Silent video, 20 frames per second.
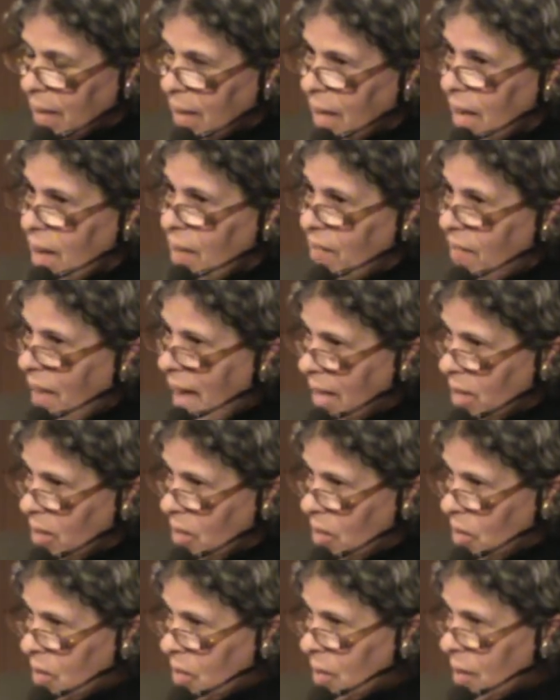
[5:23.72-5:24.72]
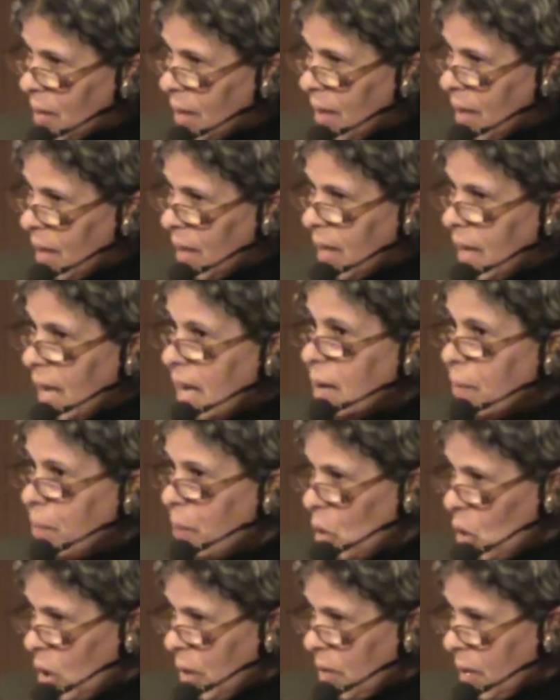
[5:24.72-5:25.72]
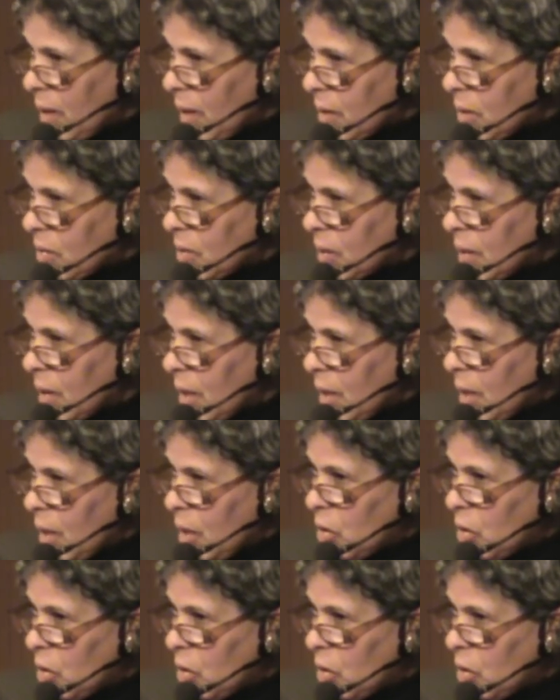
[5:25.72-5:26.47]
events in politics.